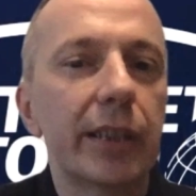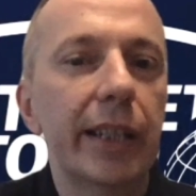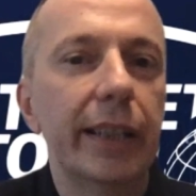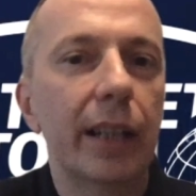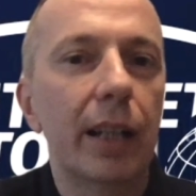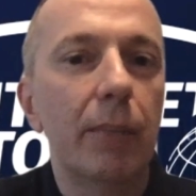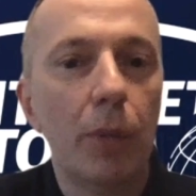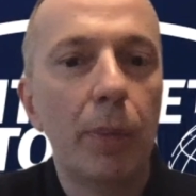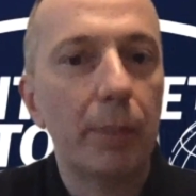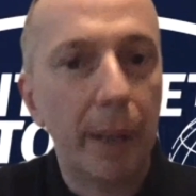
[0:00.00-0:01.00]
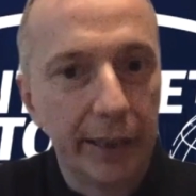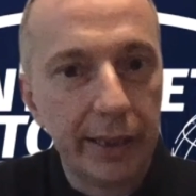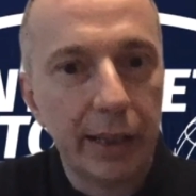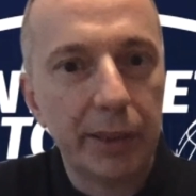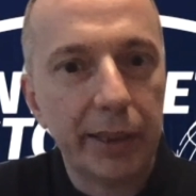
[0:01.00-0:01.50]
in mobile
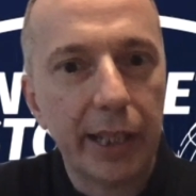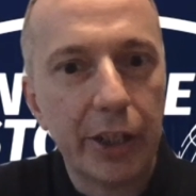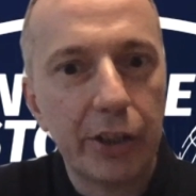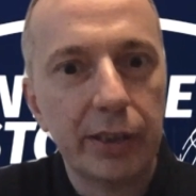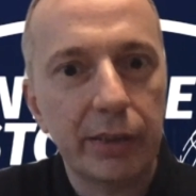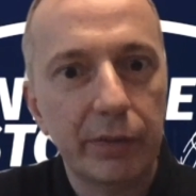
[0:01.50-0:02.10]
banking applications,